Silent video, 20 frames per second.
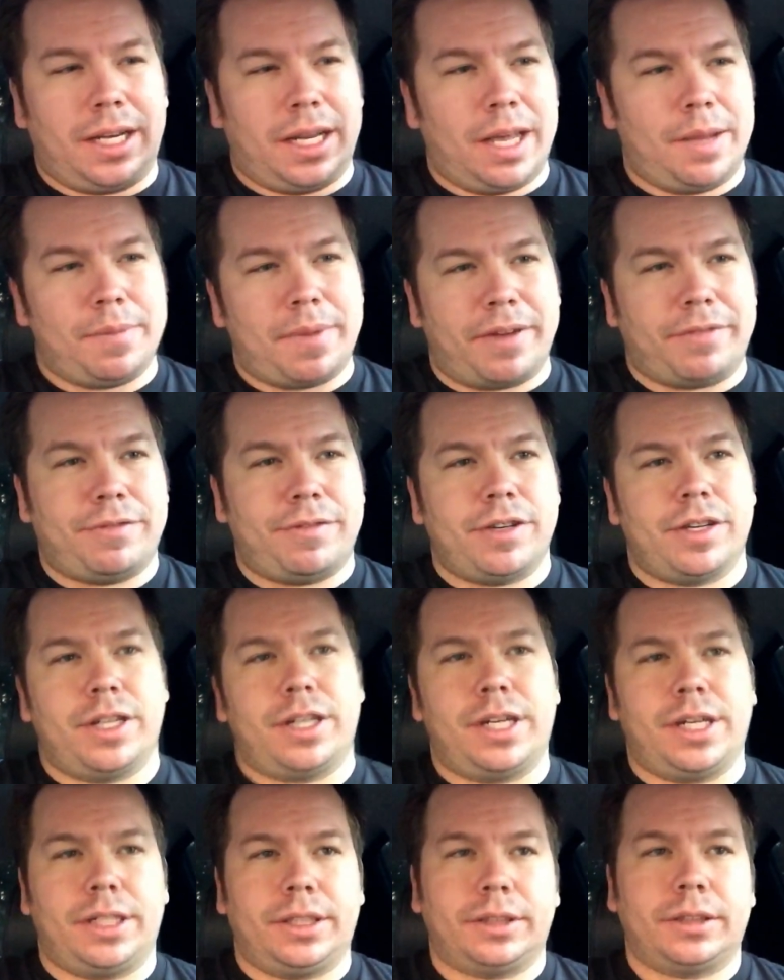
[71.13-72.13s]
hit my foot
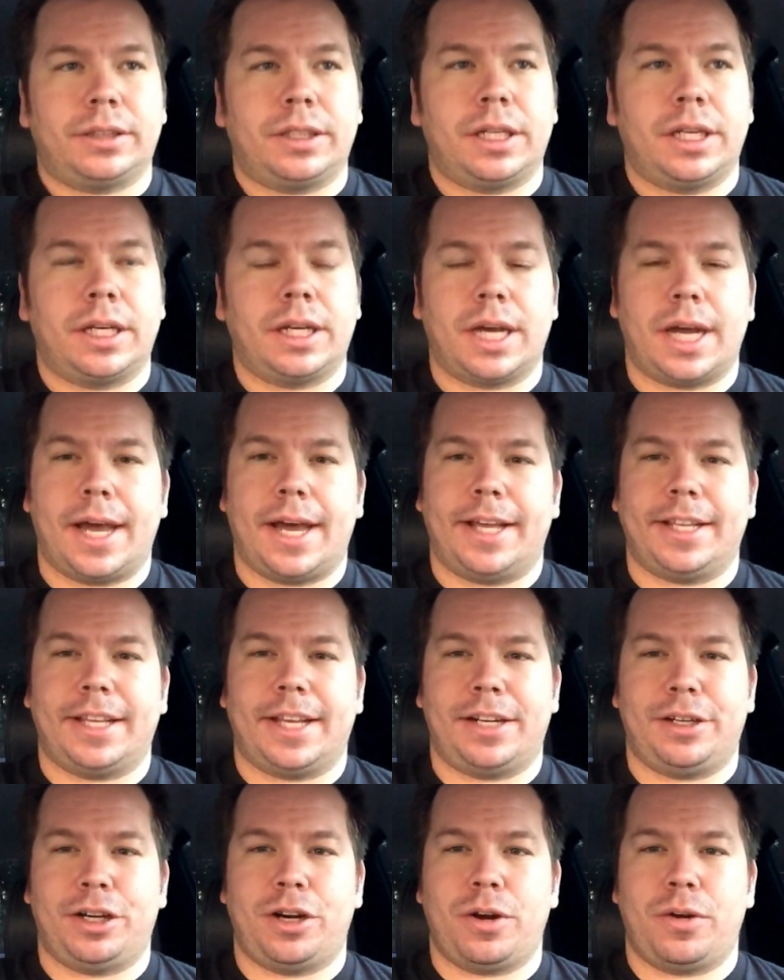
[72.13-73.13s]
and
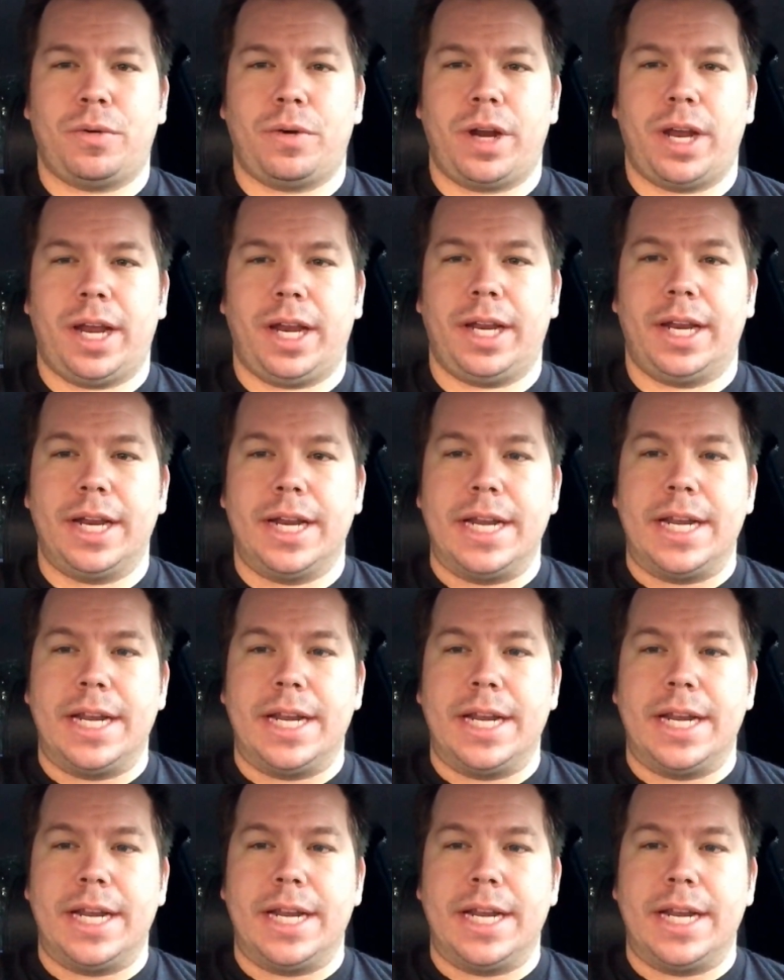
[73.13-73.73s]
that'd go away.